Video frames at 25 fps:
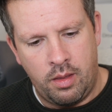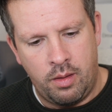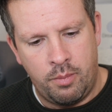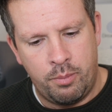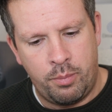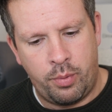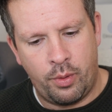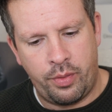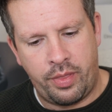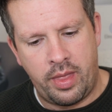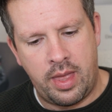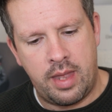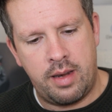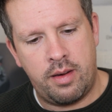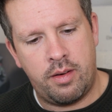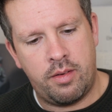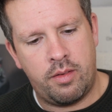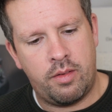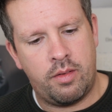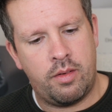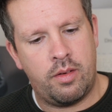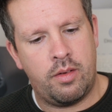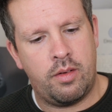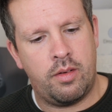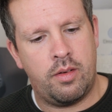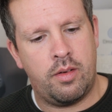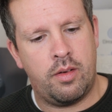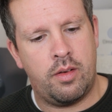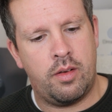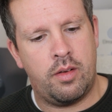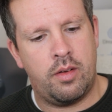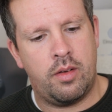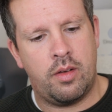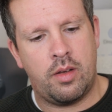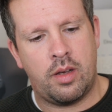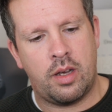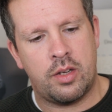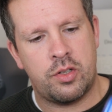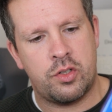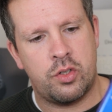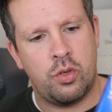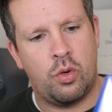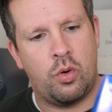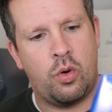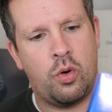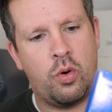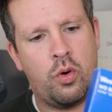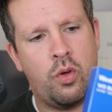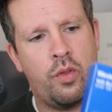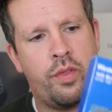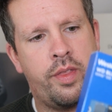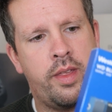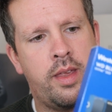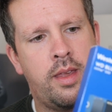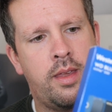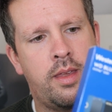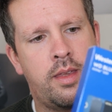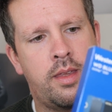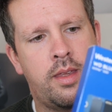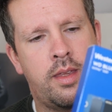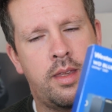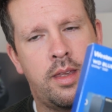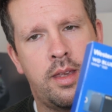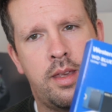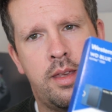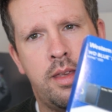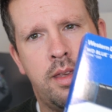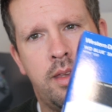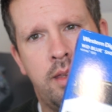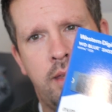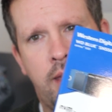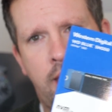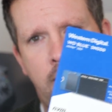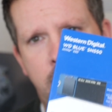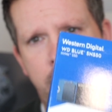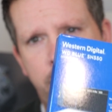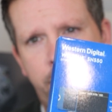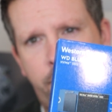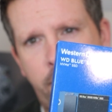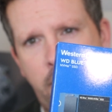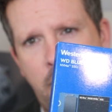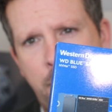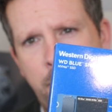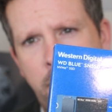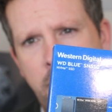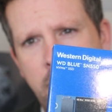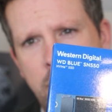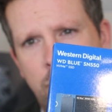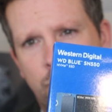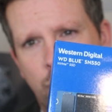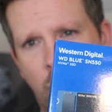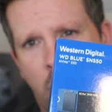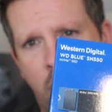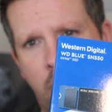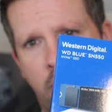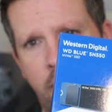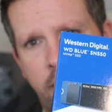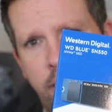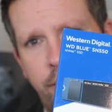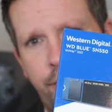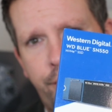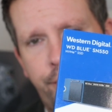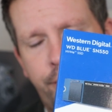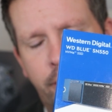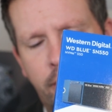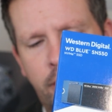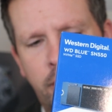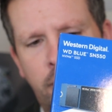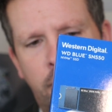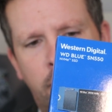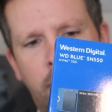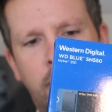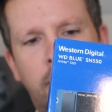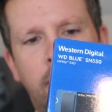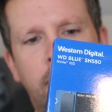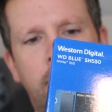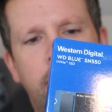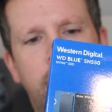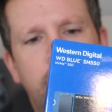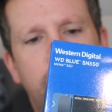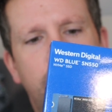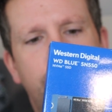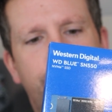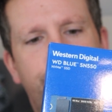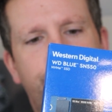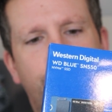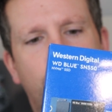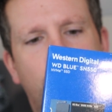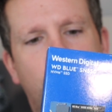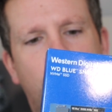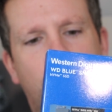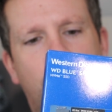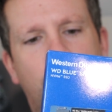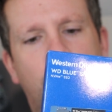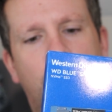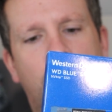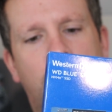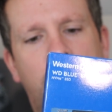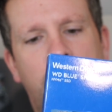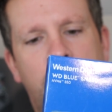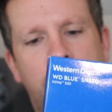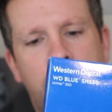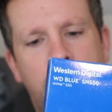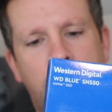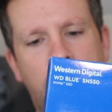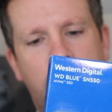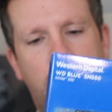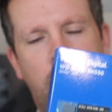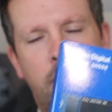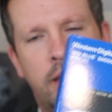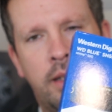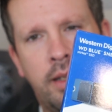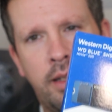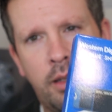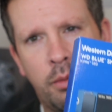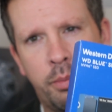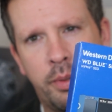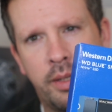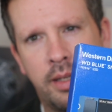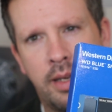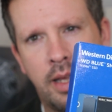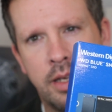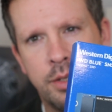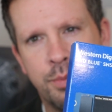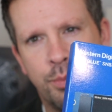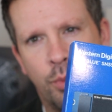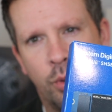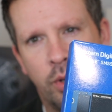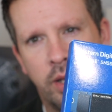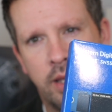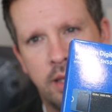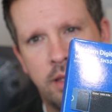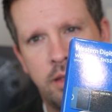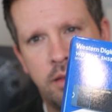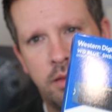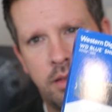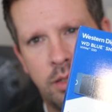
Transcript: But then I saw the NVMe drive for a little bit less money.